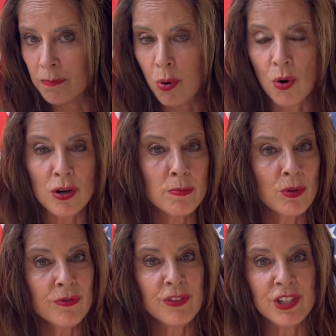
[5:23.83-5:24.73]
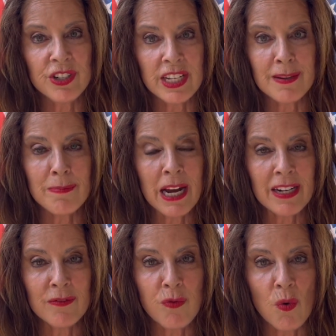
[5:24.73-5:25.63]
portable for you to get
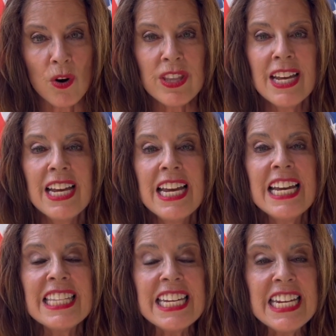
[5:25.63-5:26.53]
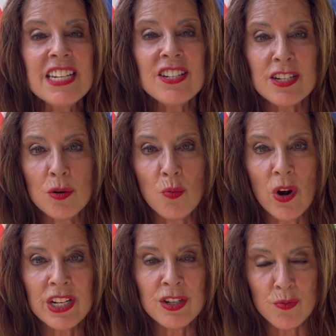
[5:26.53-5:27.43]
back and forth, the east and
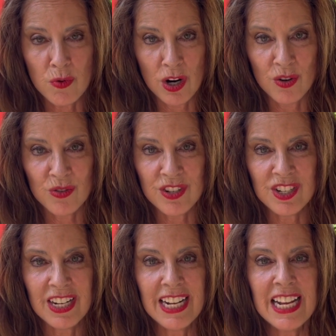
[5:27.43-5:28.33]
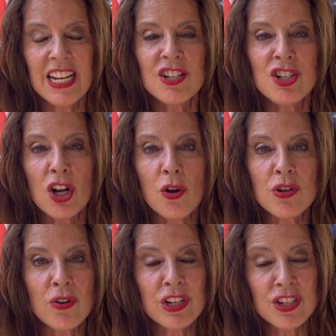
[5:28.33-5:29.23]
west roads. So
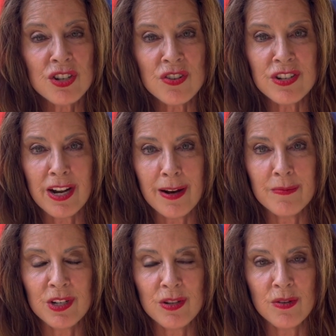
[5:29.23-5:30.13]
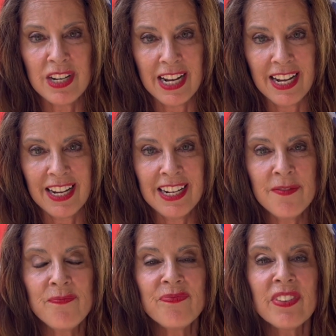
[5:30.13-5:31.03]
during certain times of the day,
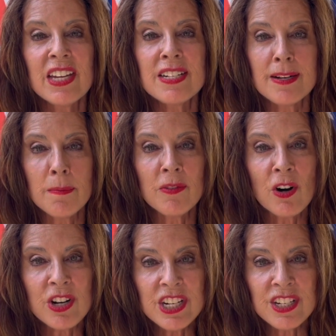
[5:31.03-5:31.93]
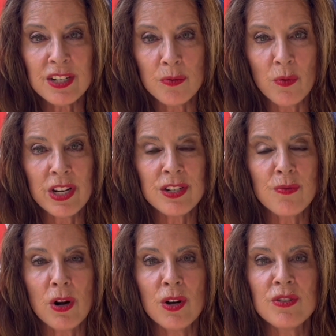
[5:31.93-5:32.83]
some of our east and west
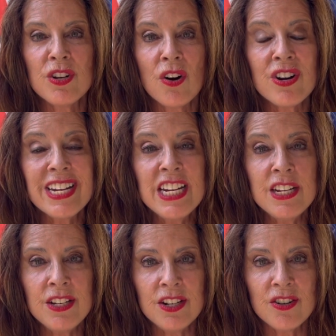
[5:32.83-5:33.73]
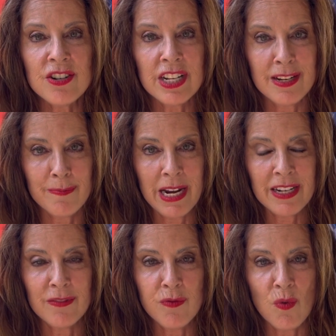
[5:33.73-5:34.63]
roads are easier to get
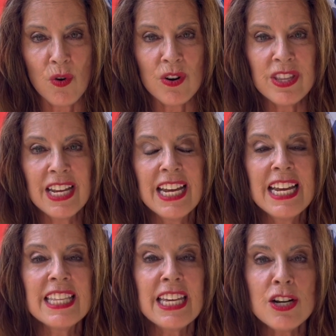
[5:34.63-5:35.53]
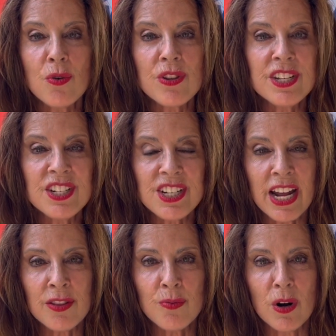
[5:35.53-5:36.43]
back and forth than north and
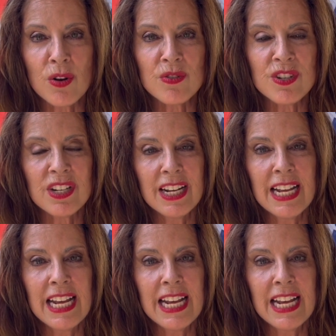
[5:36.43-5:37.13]
south roads.